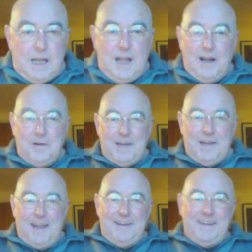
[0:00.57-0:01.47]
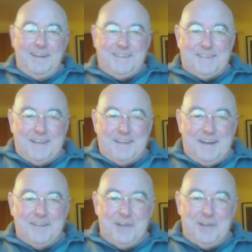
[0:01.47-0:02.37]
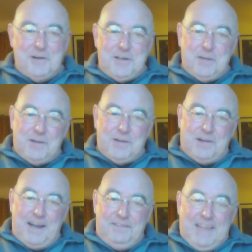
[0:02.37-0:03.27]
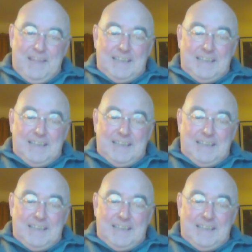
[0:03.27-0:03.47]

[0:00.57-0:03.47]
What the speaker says: Hello again, it's Joey Joe Maguire